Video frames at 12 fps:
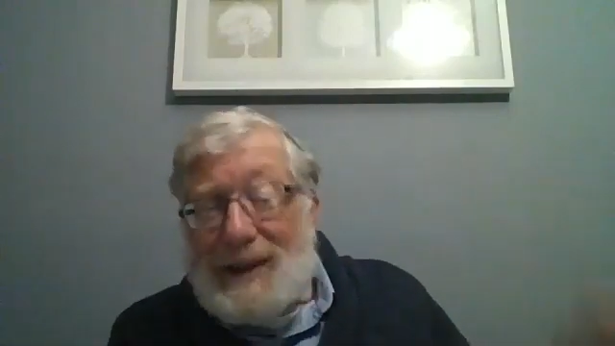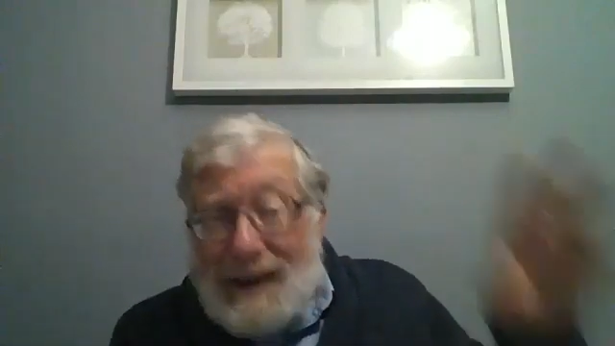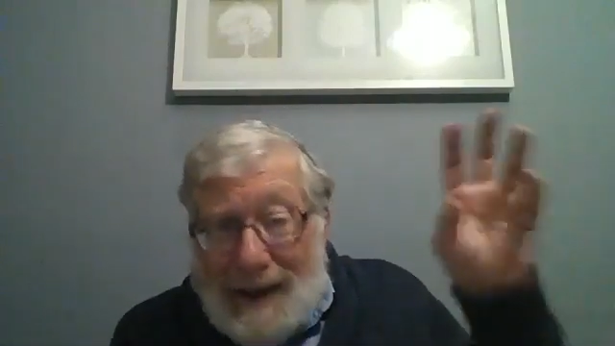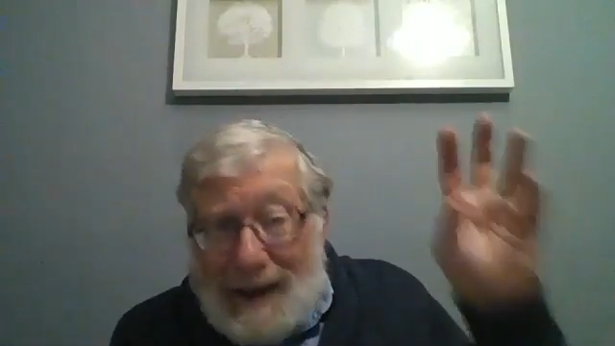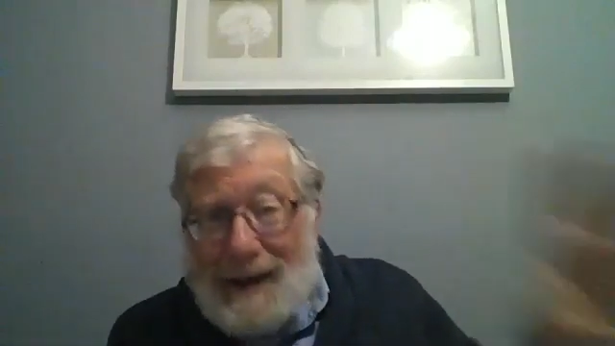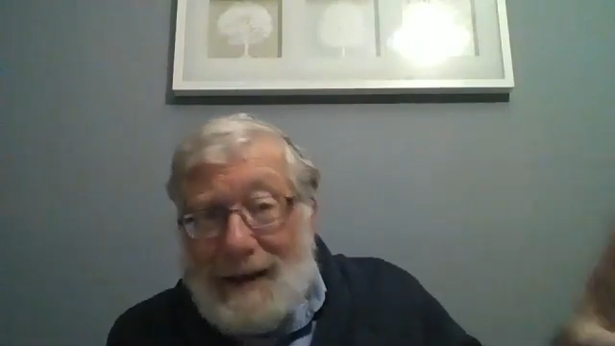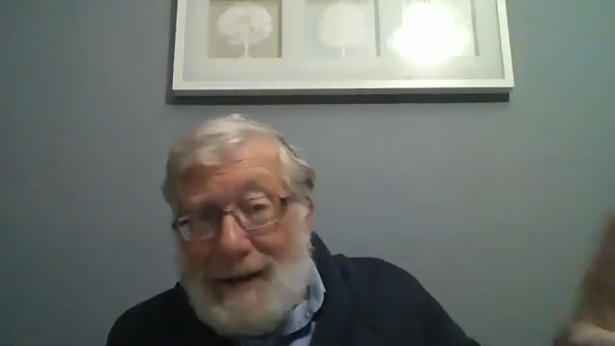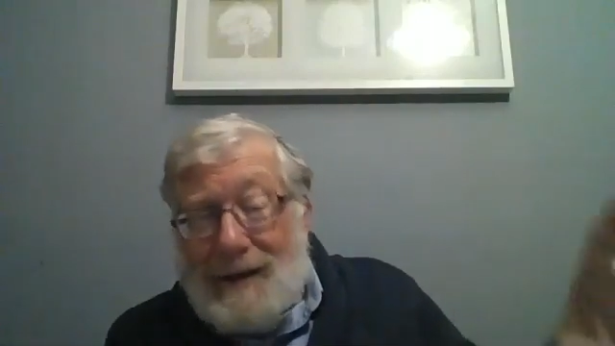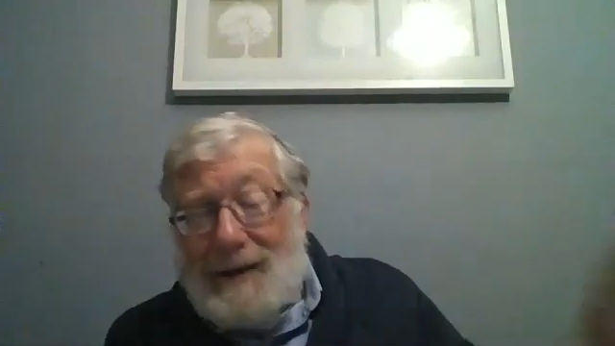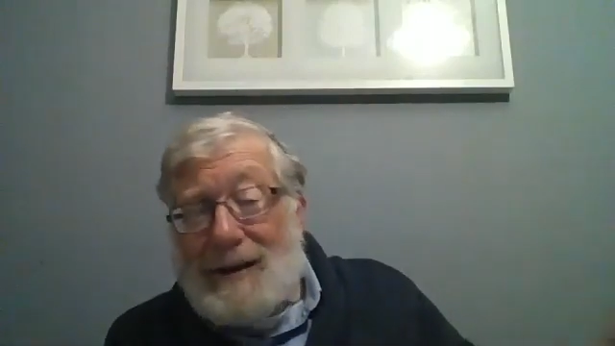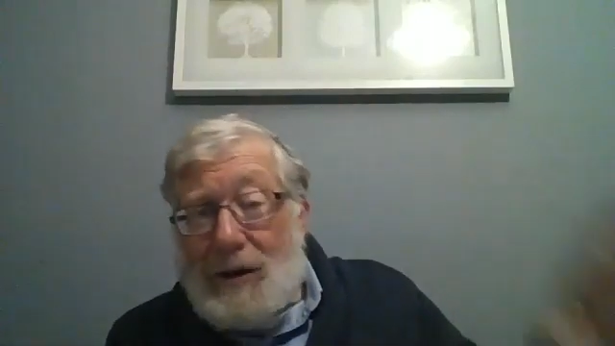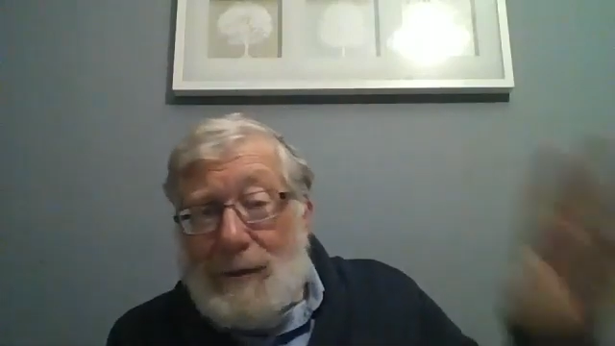
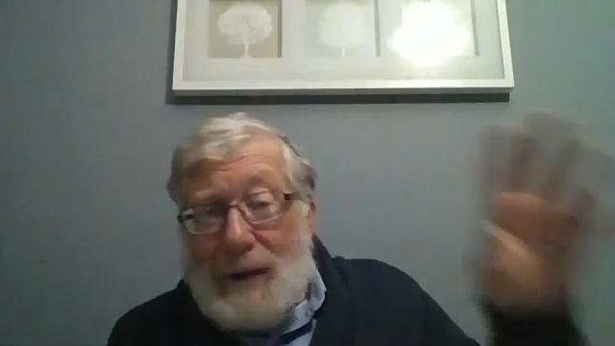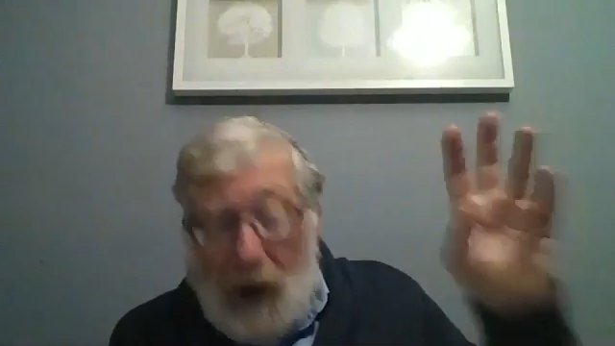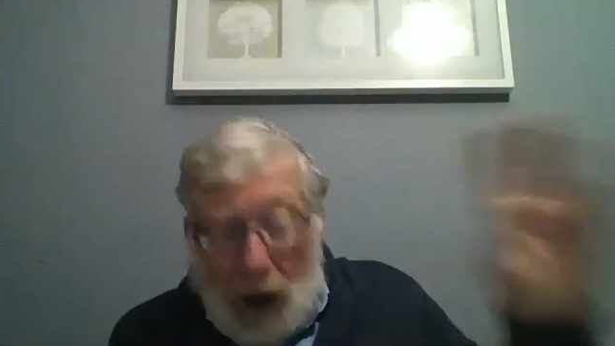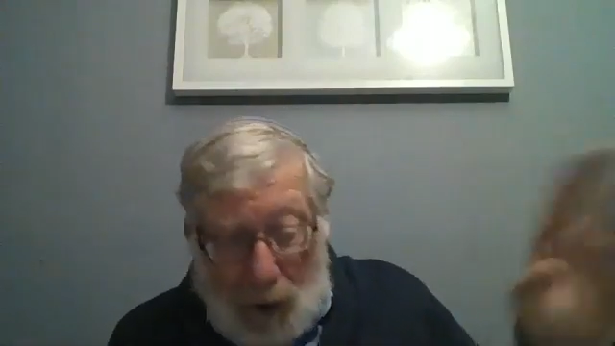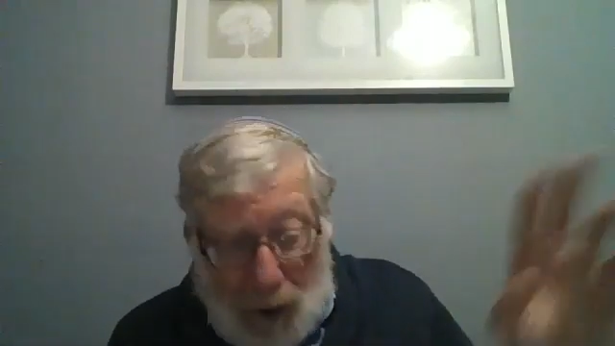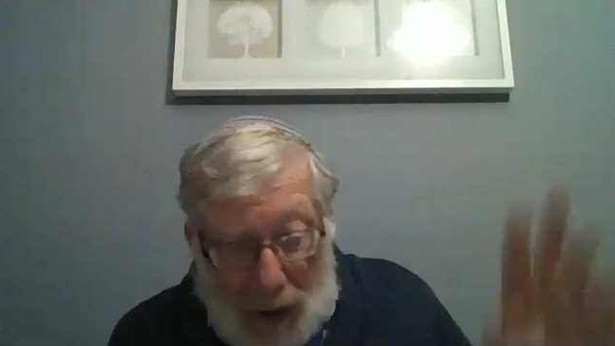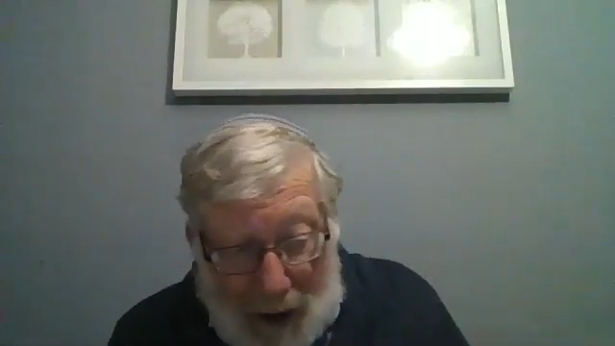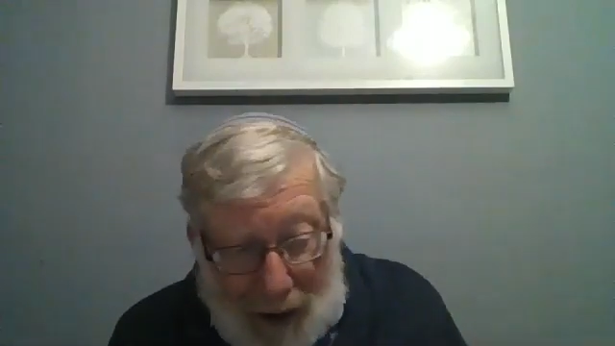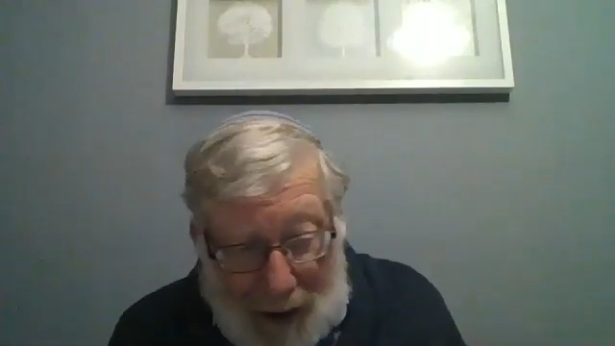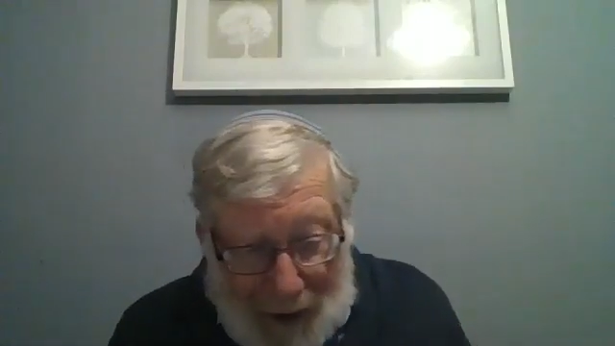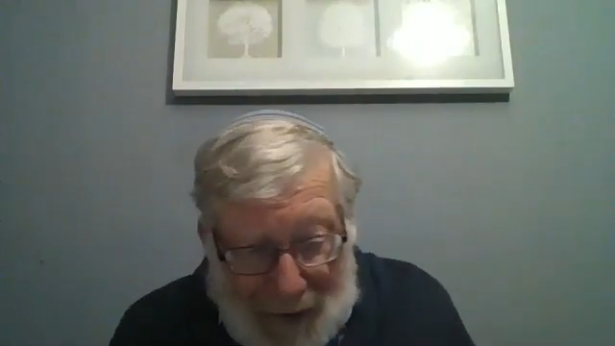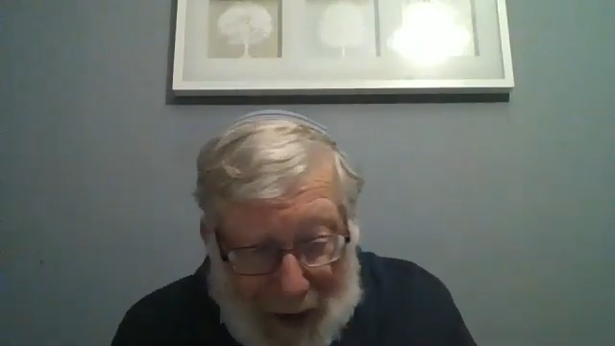in Yirmiyahu,
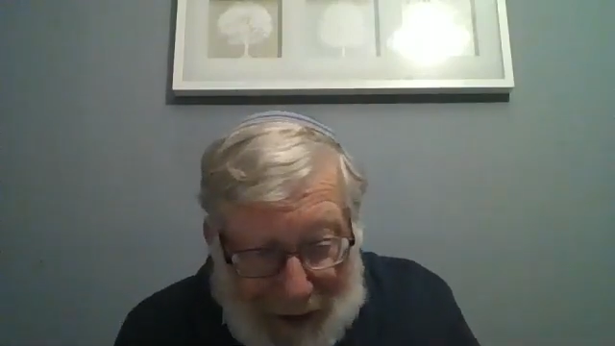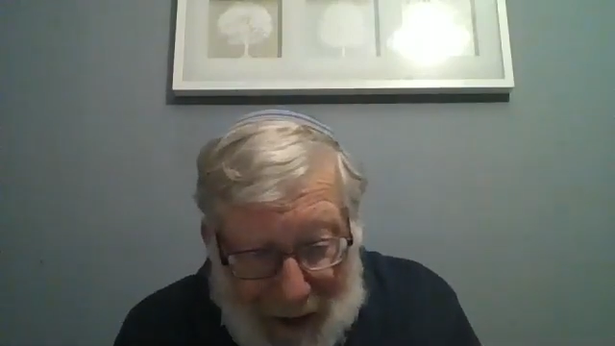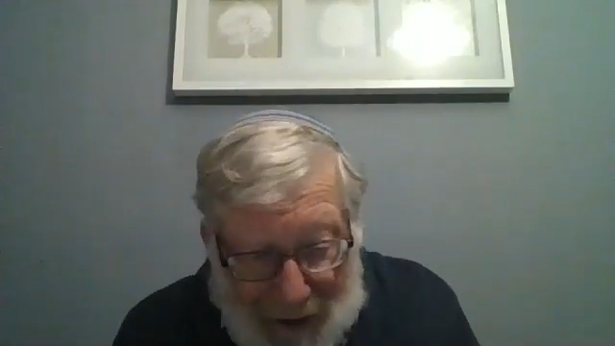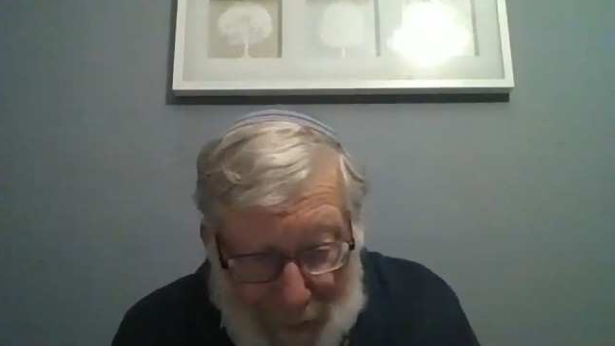and that's at the